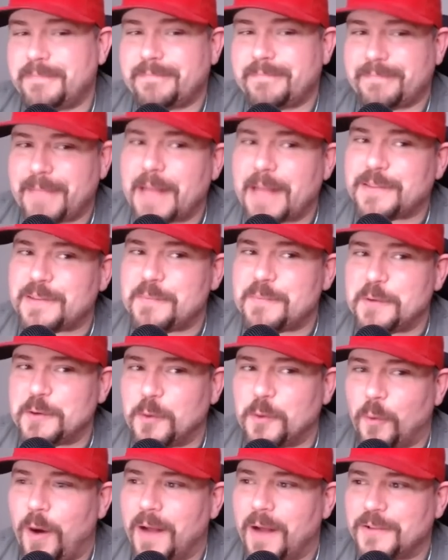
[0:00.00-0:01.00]
That's something
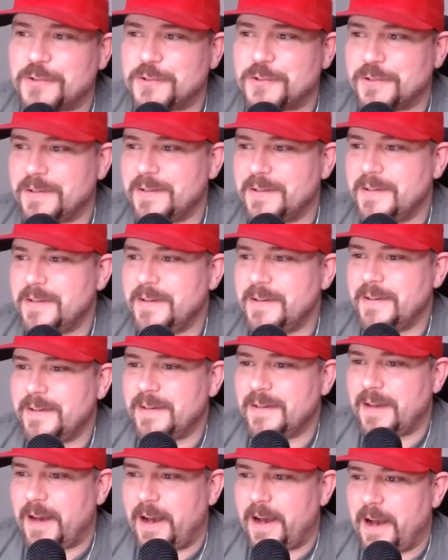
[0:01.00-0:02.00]
to watch.
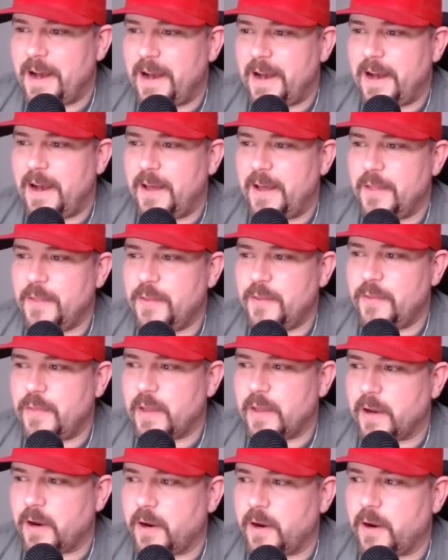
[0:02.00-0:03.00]

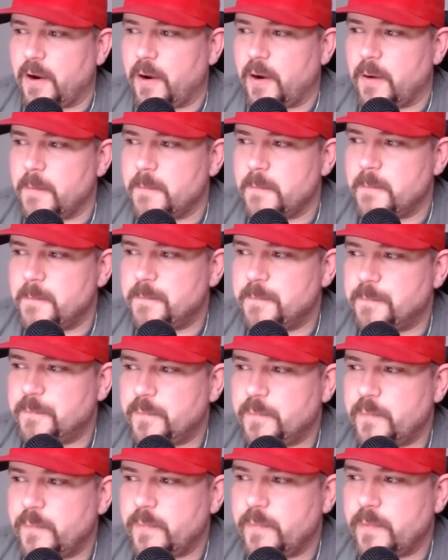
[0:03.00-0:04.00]
Their
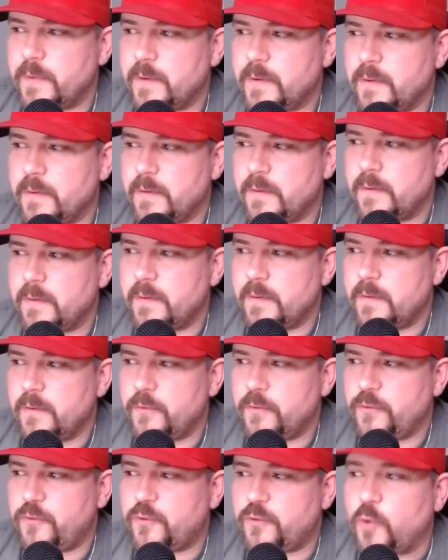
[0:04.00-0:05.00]

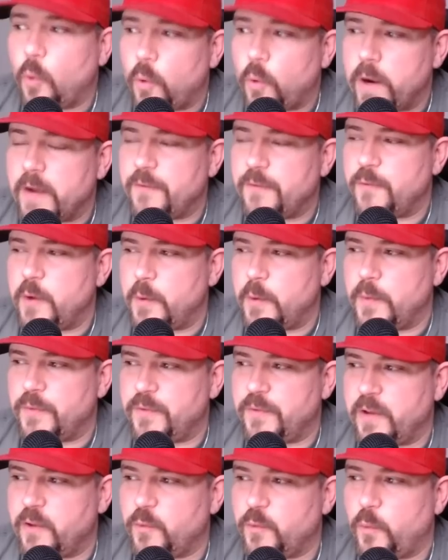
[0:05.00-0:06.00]
scoring
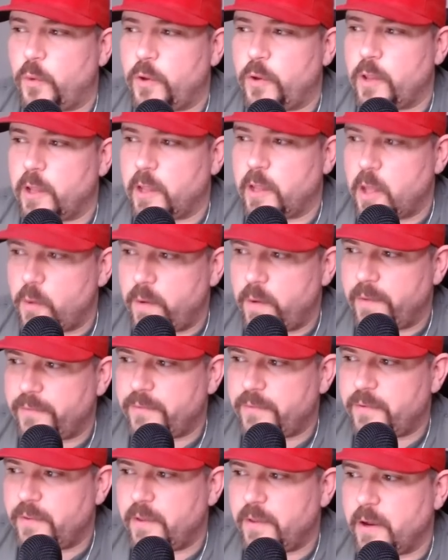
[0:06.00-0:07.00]
frequency is one of the
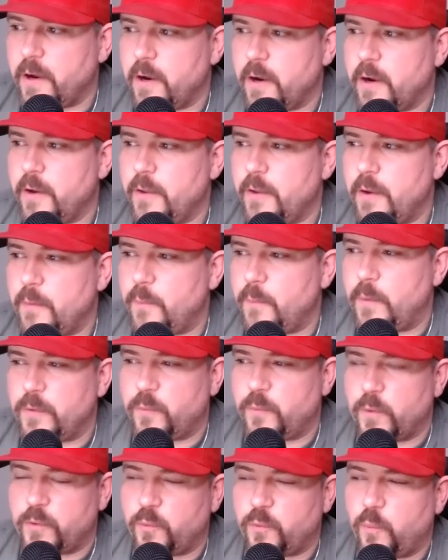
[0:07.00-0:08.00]
lowest.
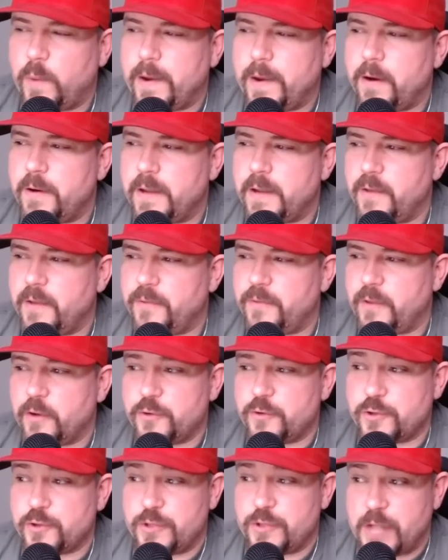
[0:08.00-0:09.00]
What's weird is they're
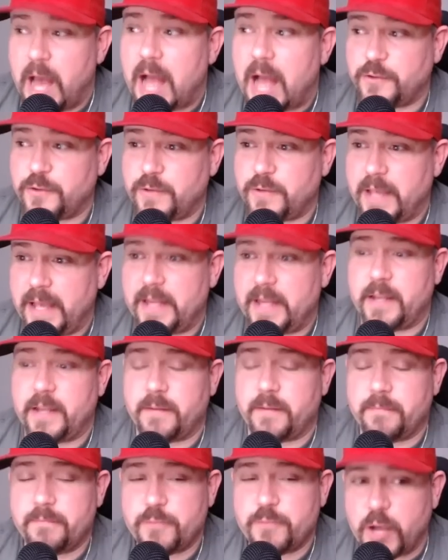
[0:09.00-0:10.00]
just not
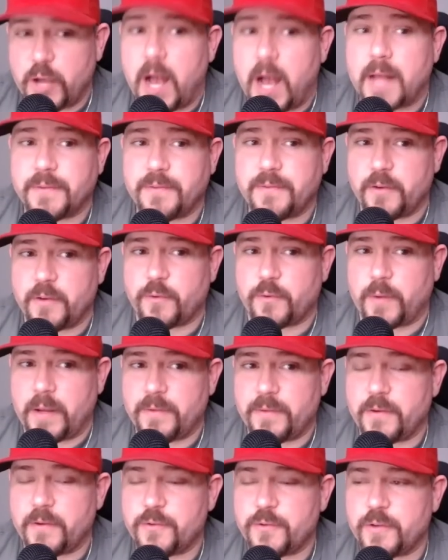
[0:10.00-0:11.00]
hitting shots in
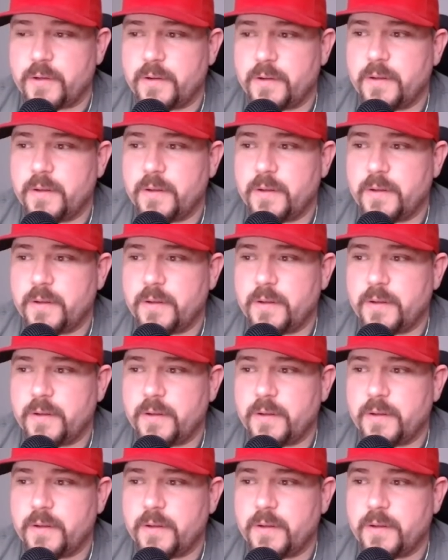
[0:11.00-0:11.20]
transition.